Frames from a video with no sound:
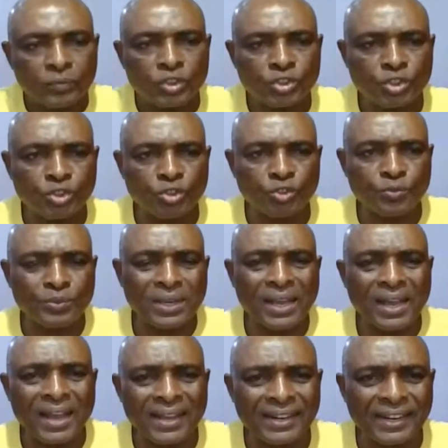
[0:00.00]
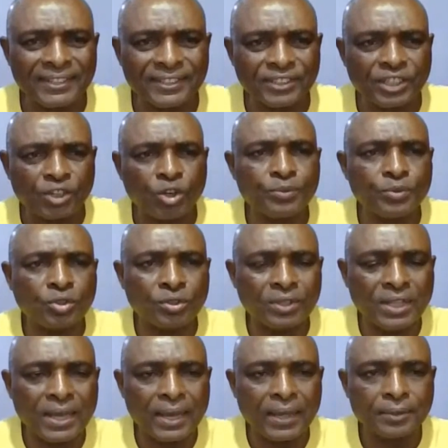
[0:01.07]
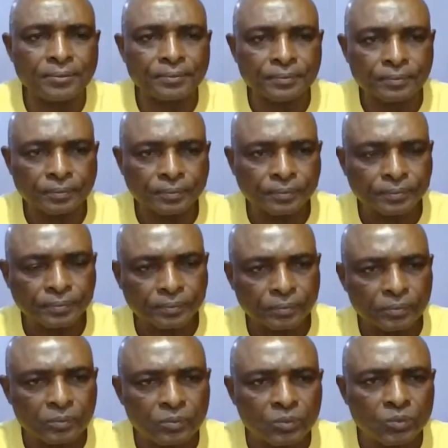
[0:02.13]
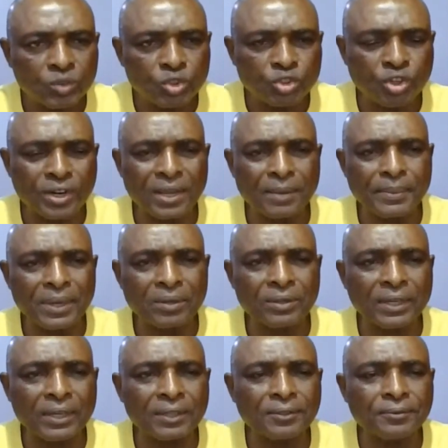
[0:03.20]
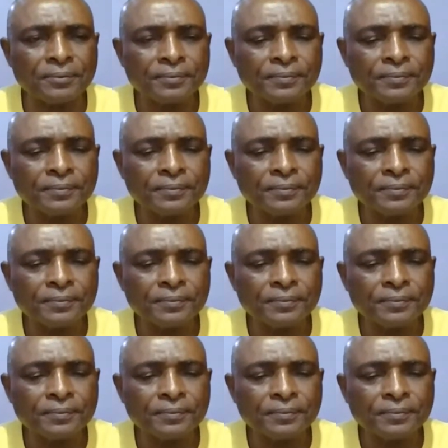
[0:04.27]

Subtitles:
excuse me, I had an interruption there. Sorry about that.